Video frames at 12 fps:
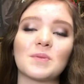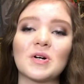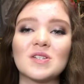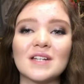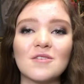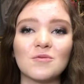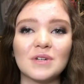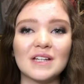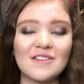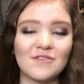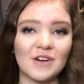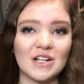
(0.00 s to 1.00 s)
Birds get
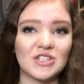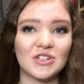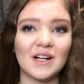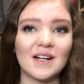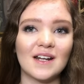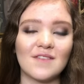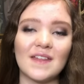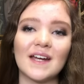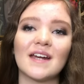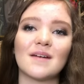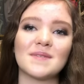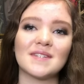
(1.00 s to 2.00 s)
really frustrated if they
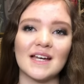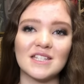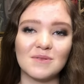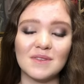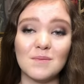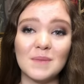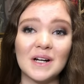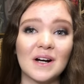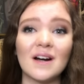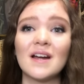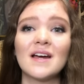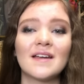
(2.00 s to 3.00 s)
get obsessed with a
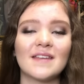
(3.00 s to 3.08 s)
mirror.